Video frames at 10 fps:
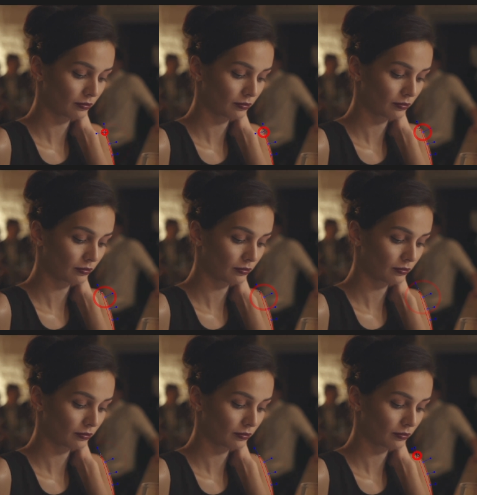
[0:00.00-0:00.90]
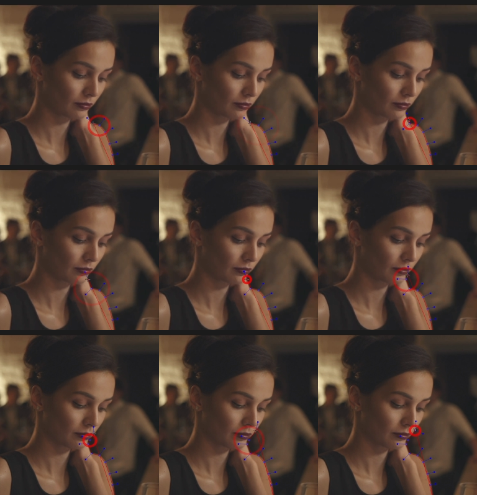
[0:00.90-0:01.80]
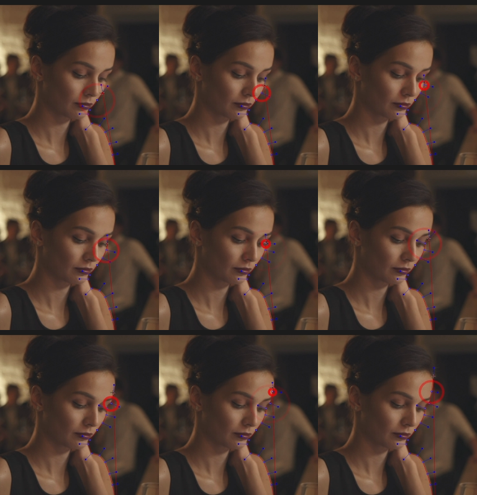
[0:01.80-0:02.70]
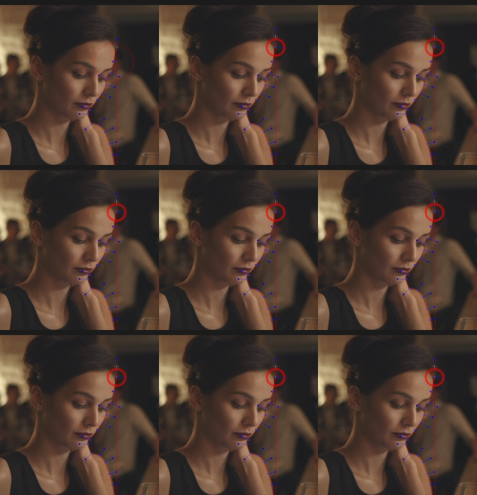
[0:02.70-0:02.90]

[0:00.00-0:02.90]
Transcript: (no one is talking)